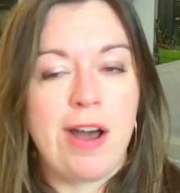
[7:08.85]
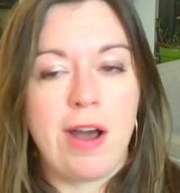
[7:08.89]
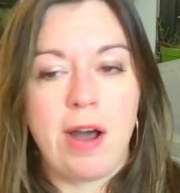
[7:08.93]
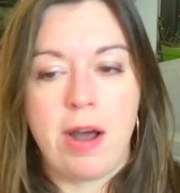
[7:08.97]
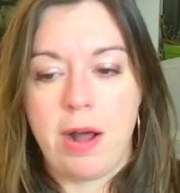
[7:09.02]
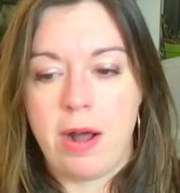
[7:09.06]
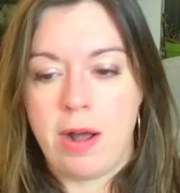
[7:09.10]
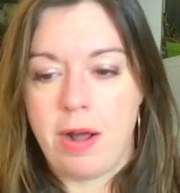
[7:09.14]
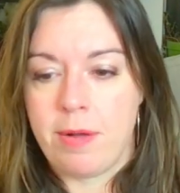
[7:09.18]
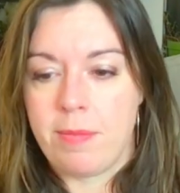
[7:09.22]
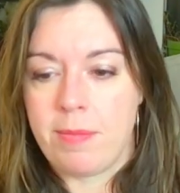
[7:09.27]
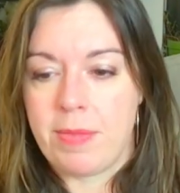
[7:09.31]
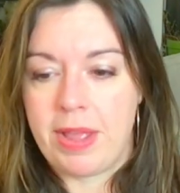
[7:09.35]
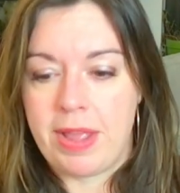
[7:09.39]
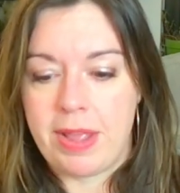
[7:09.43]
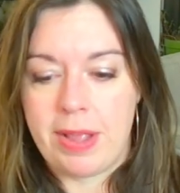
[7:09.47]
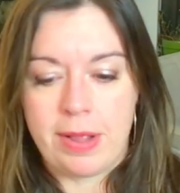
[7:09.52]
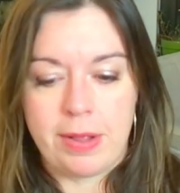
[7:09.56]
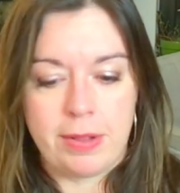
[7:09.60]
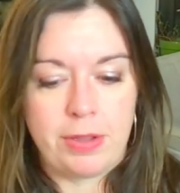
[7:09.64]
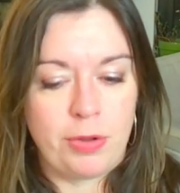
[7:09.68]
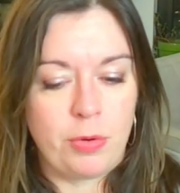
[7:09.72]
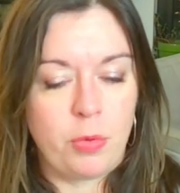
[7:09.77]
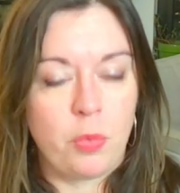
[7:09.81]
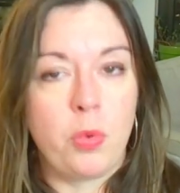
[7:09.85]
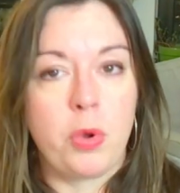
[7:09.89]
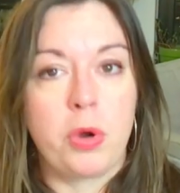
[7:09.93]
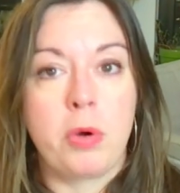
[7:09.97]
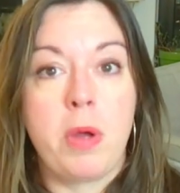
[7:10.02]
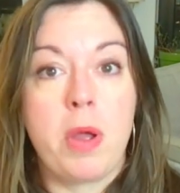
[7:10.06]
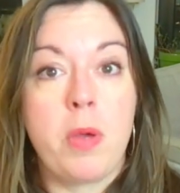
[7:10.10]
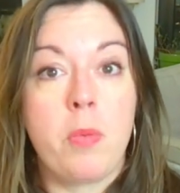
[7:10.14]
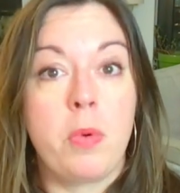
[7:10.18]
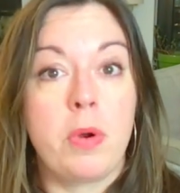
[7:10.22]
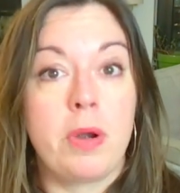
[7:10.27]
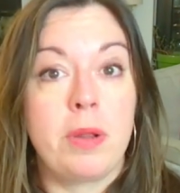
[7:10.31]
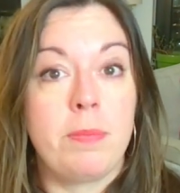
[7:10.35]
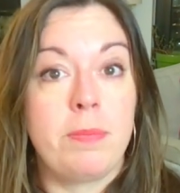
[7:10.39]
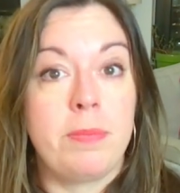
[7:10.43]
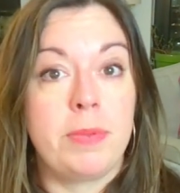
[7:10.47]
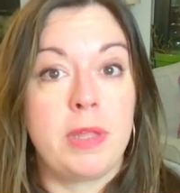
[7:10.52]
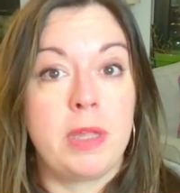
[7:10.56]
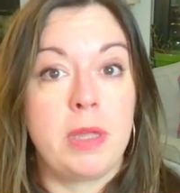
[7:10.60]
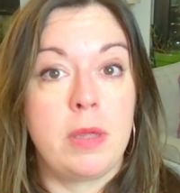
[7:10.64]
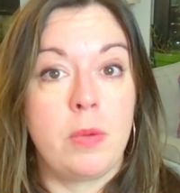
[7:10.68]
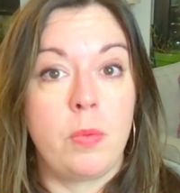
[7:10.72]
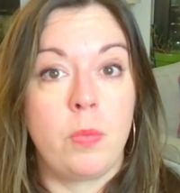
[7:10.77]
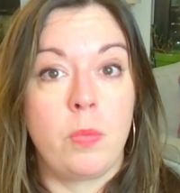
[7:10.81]
You know, what do I want to
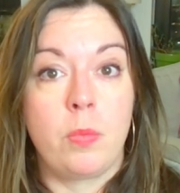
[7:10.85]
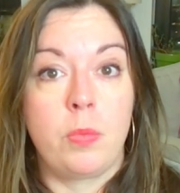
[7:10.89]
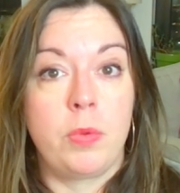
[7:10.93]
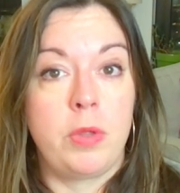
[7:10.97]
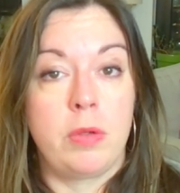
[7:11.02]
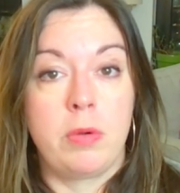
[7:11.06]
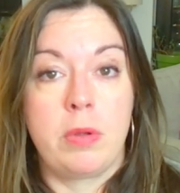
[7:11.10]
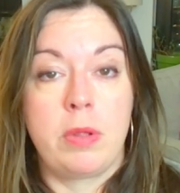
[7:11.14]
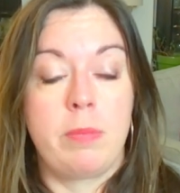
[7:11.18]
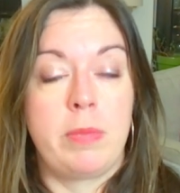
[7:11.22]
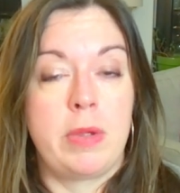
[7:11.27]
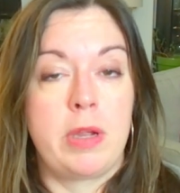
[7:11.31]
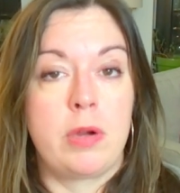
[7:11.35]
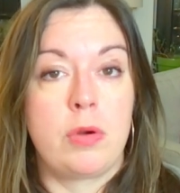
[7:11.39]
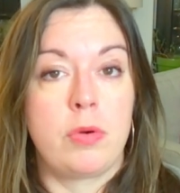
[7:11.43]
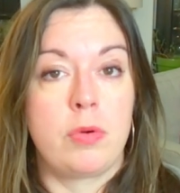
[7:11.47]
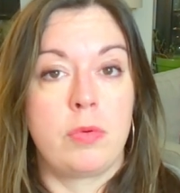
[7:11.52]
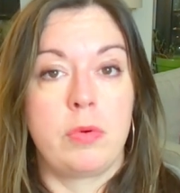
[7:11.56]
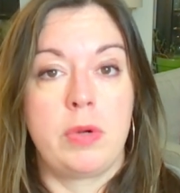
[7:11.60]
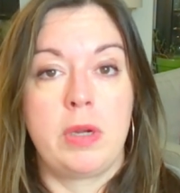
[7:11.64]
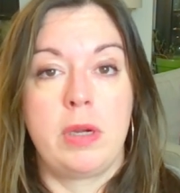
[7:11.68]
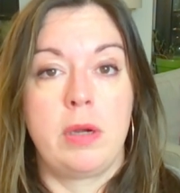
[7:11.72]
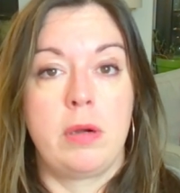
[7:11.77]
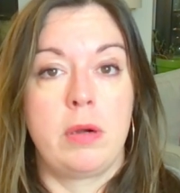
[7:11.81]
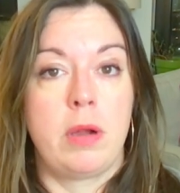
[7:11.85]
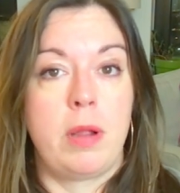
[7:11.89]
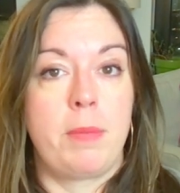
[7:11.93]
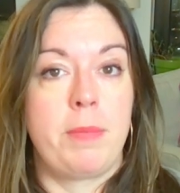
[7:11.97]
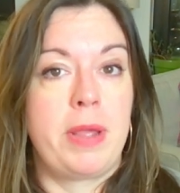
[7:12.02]
be, you know, in my career?